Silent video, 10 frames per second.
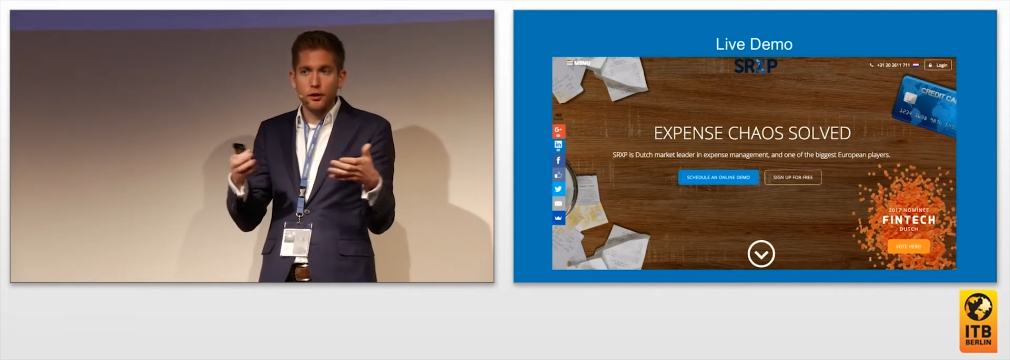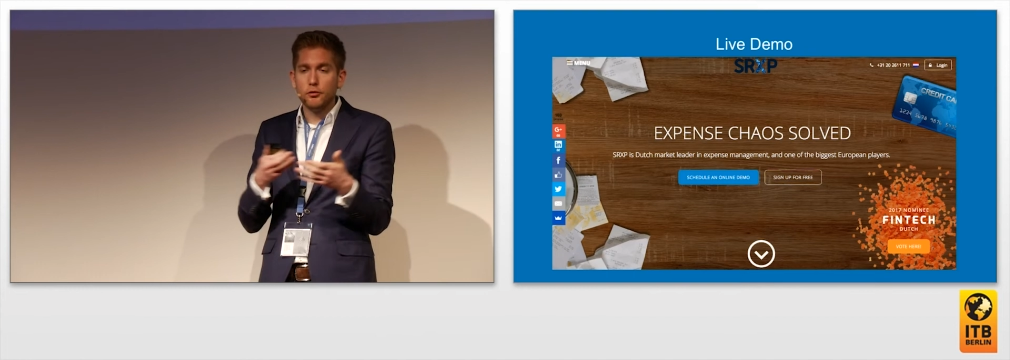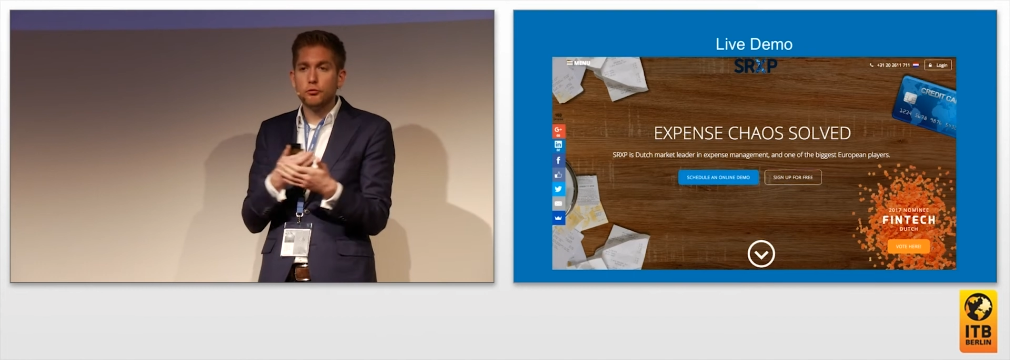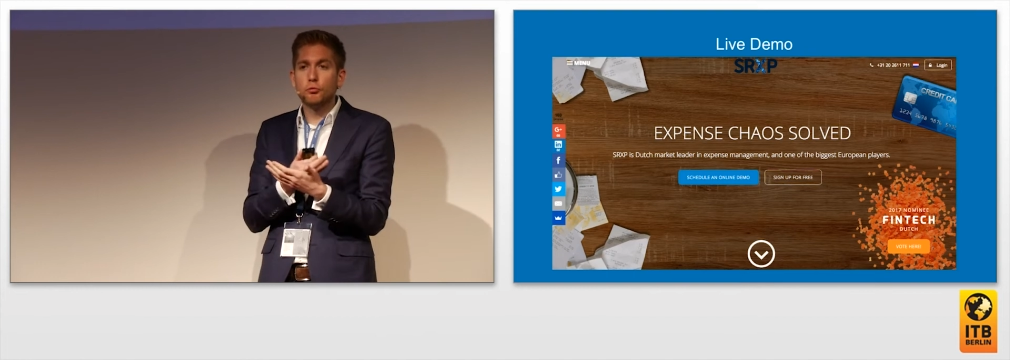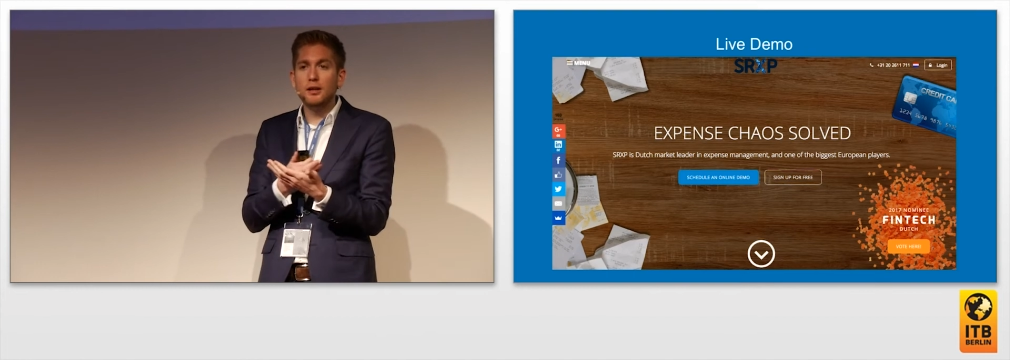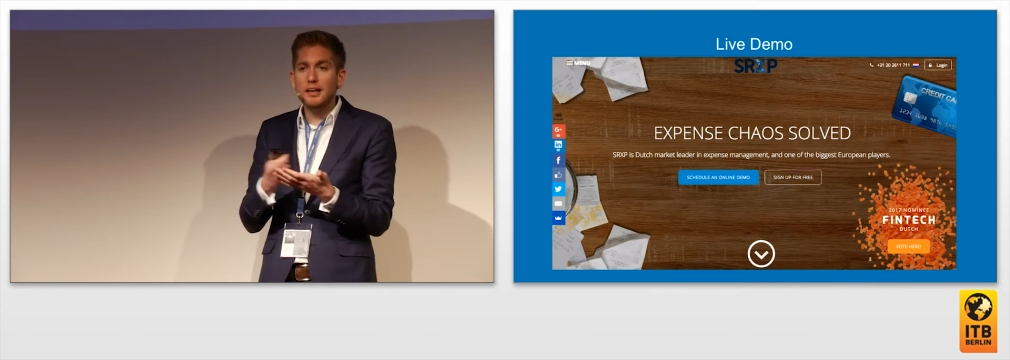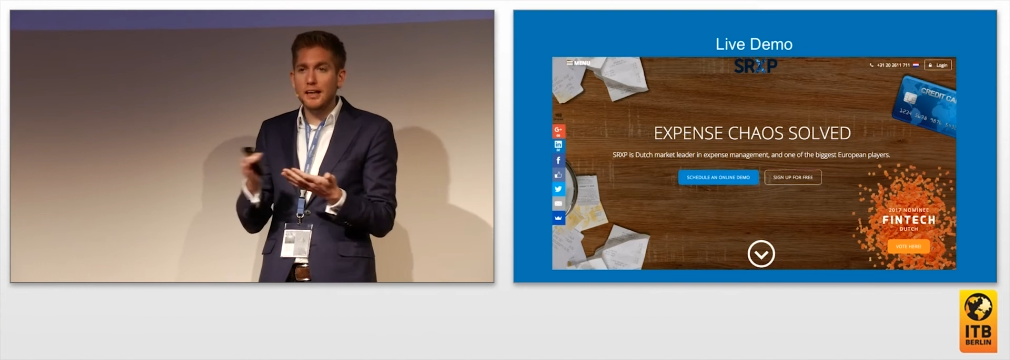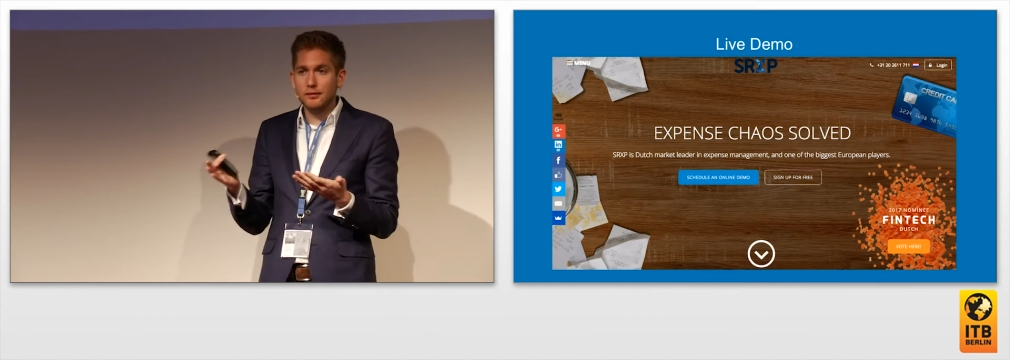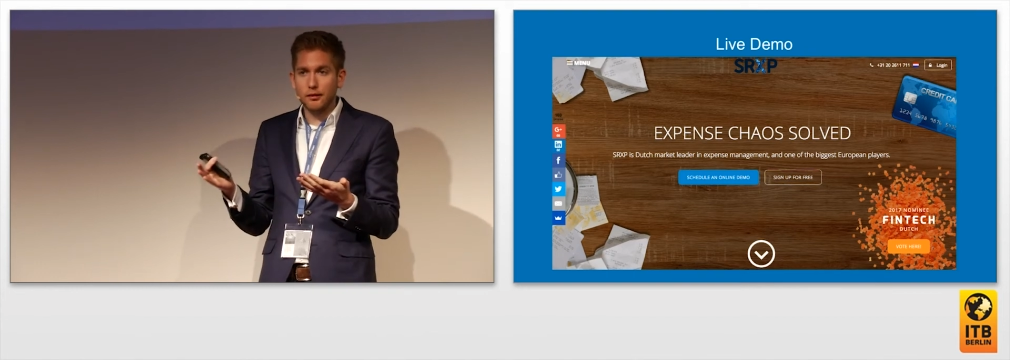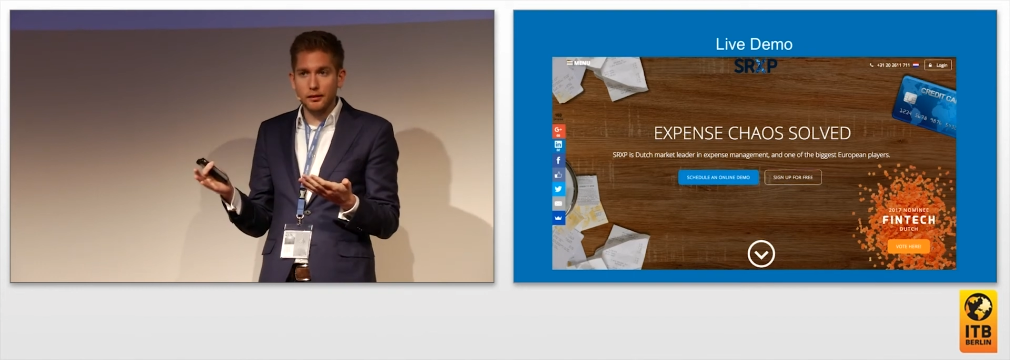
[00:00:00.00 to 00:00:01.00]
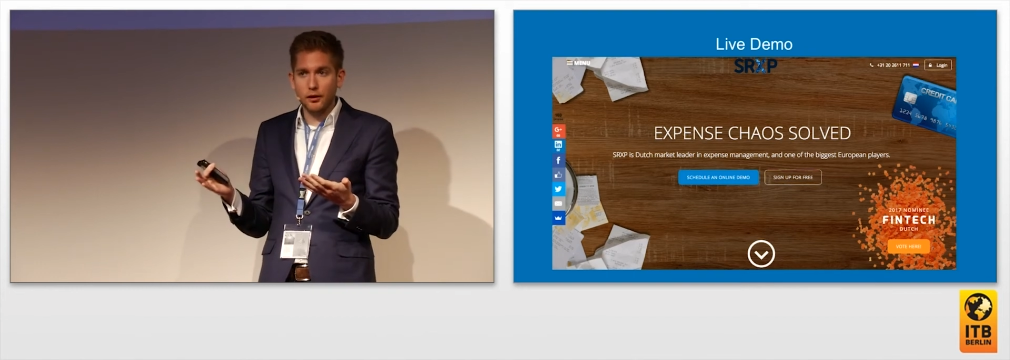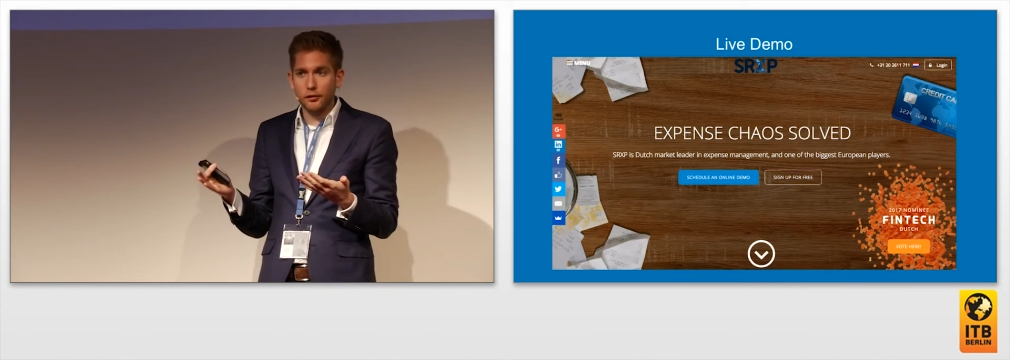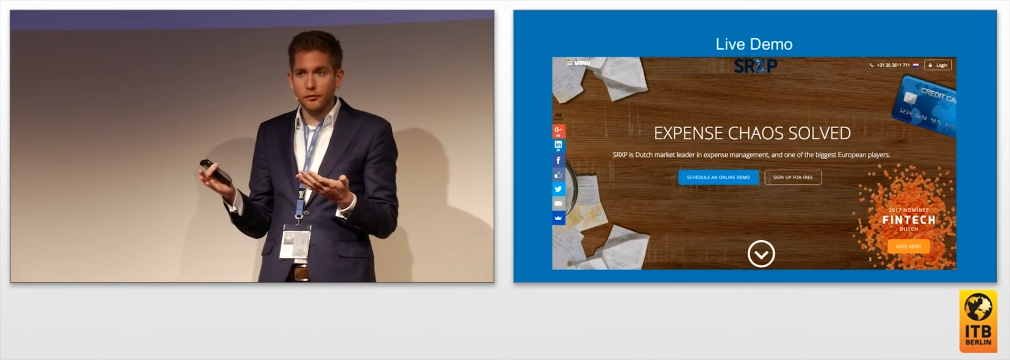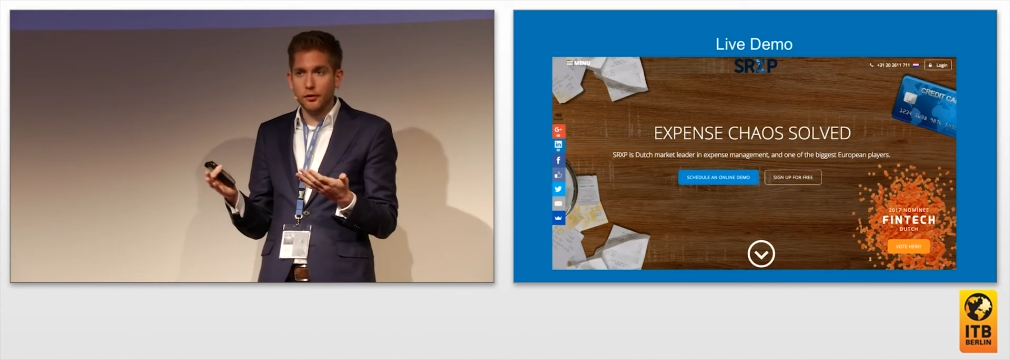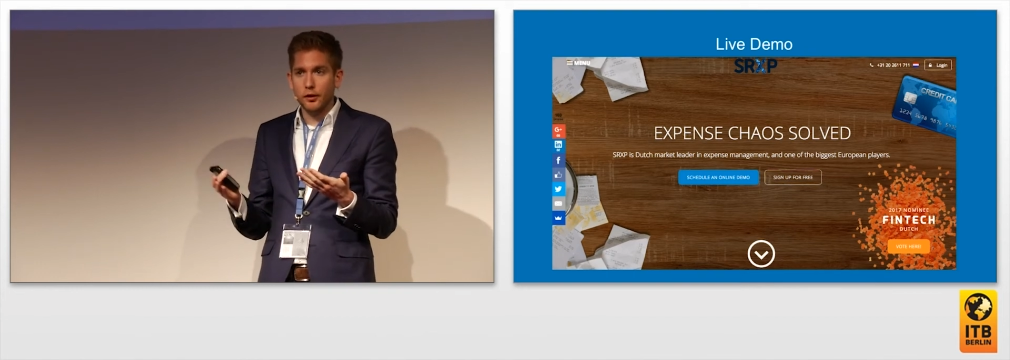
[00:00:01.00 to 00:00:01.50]
So it's really easily
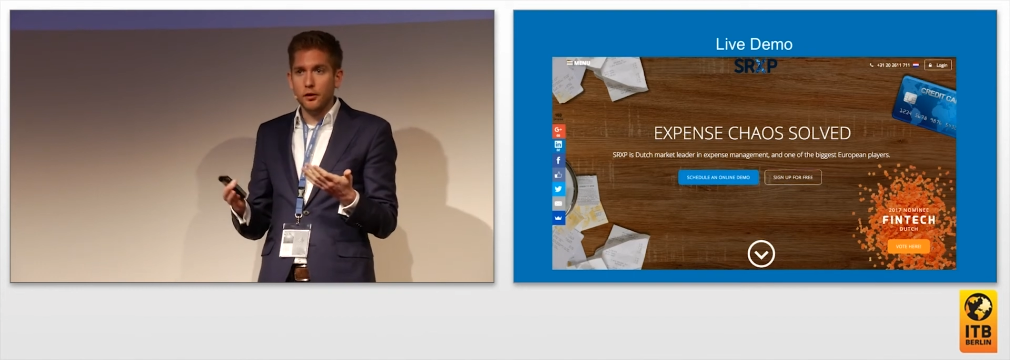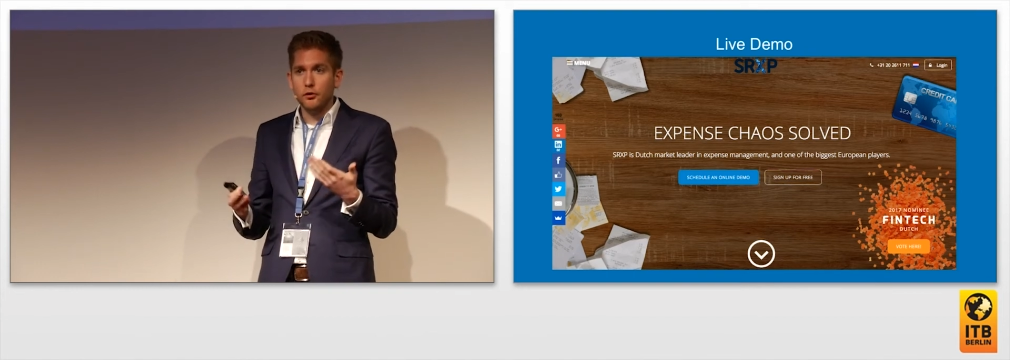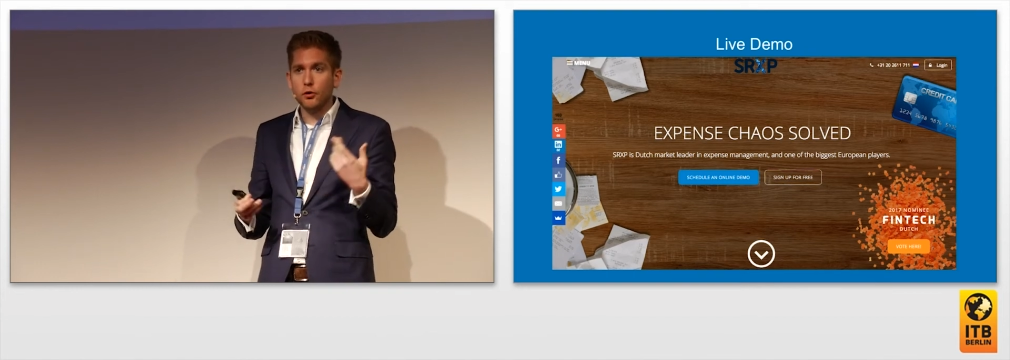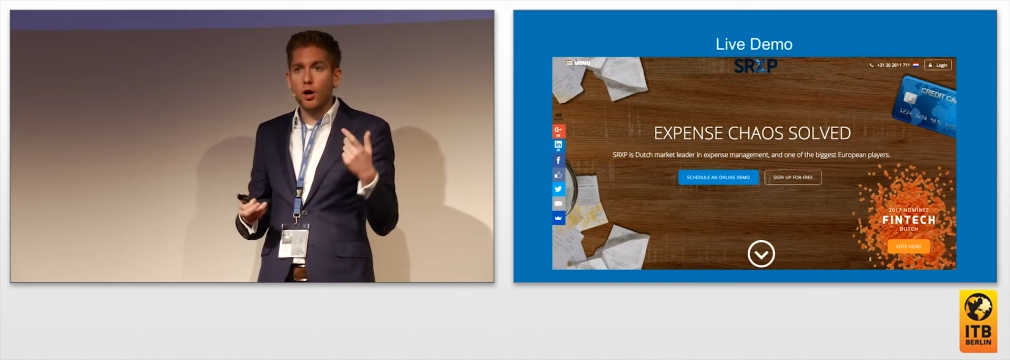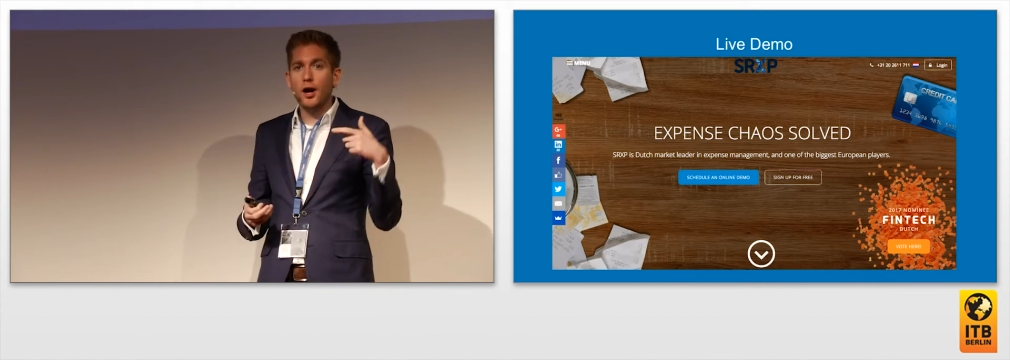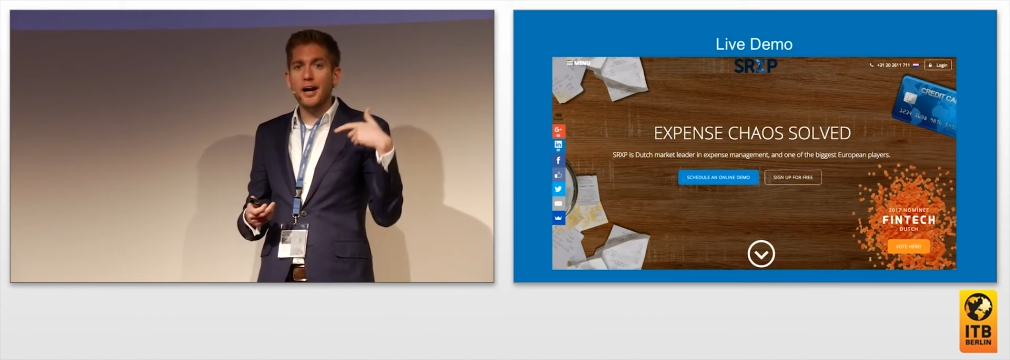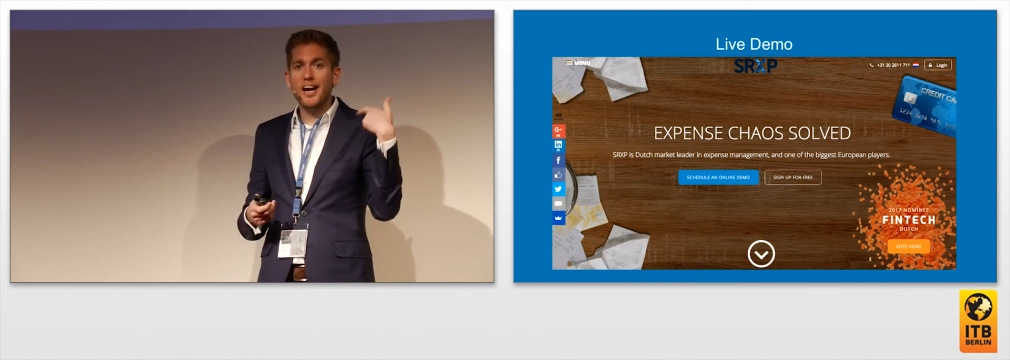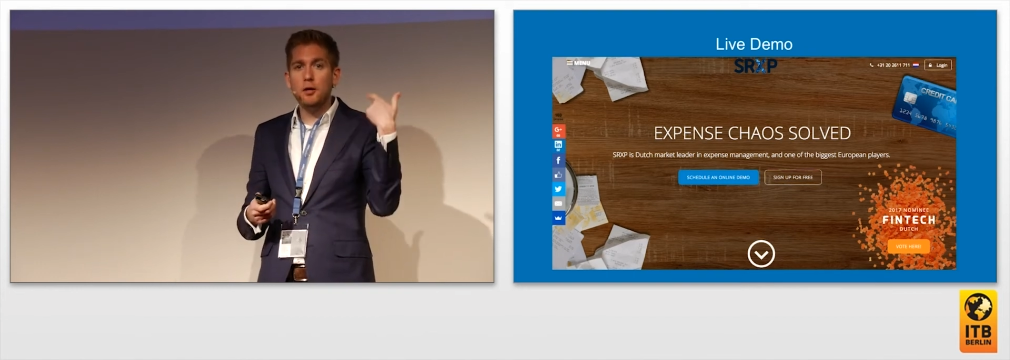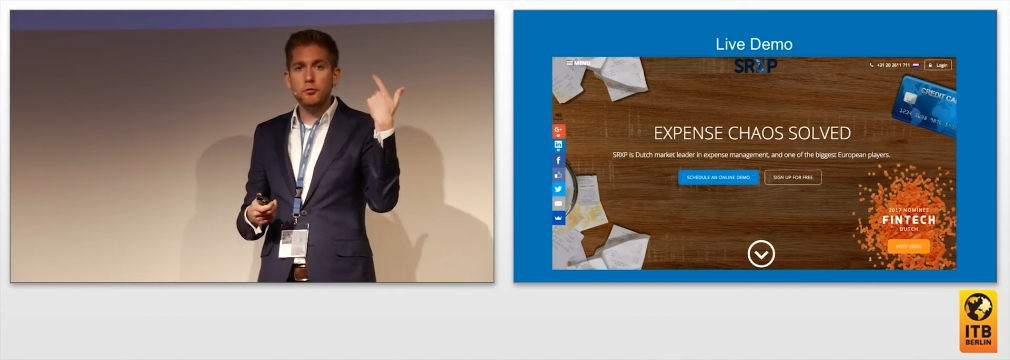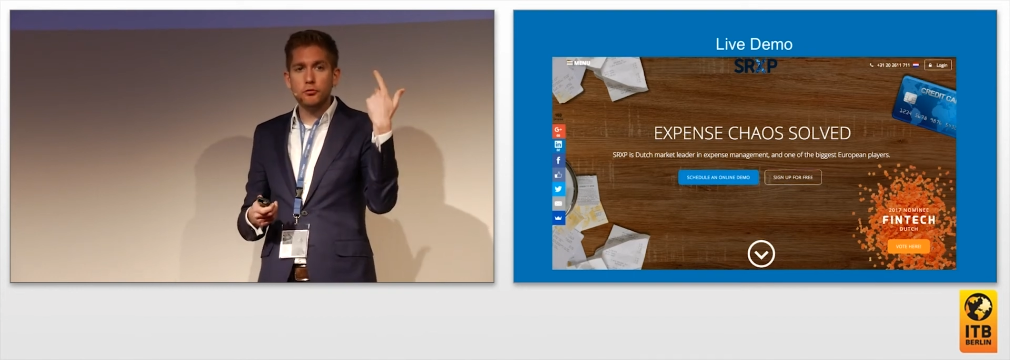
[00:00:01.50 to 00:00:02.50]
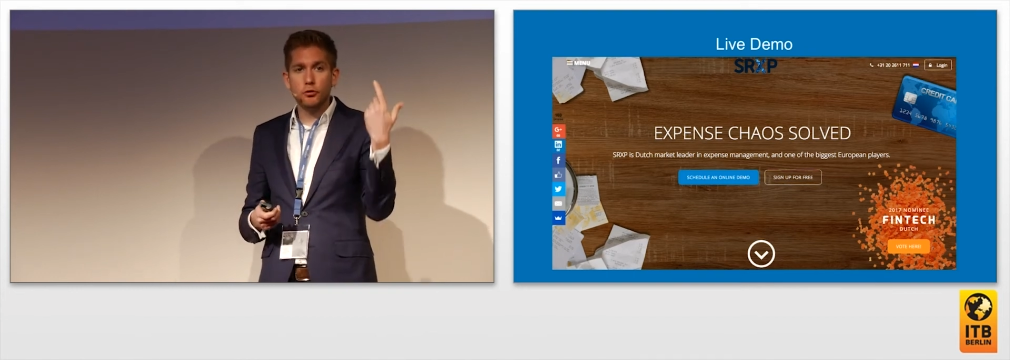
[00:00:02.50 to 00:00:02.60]
done. So our aim is